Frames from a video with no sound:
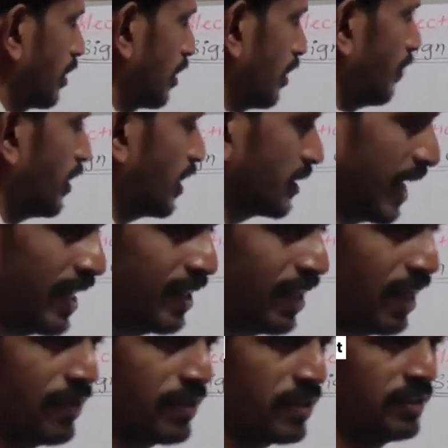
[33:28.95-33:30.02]
give the sign
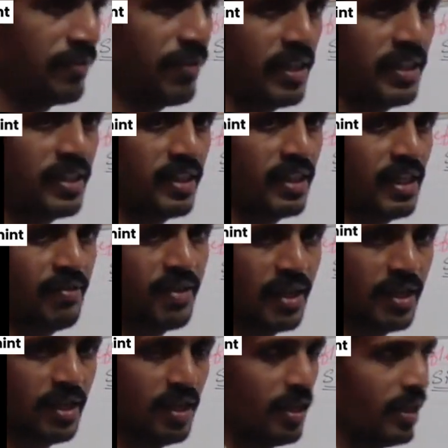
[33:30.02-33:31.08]
convention for each and
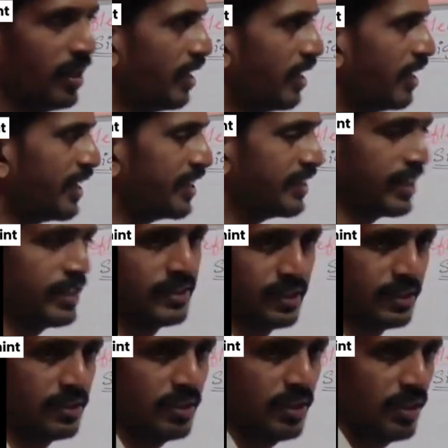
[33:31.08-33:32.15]
every
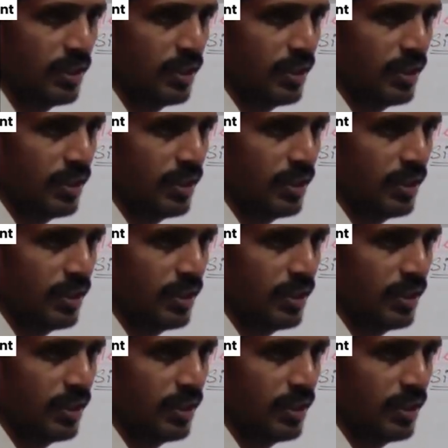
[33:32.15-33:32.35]
distances.